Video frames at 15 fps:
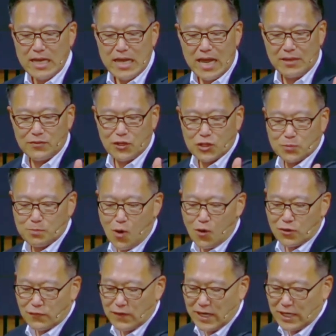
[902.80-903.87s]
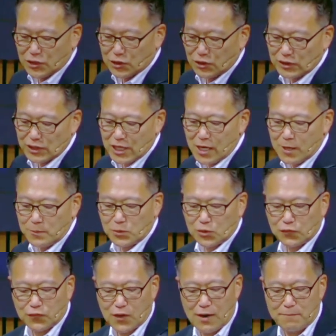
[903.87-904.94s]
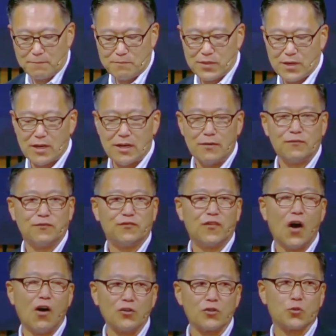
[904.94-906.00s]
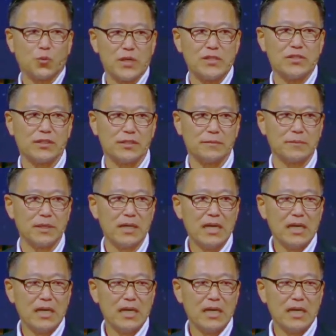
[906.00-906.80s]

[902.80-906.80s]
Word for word: And this motivation comes from the false wisdom,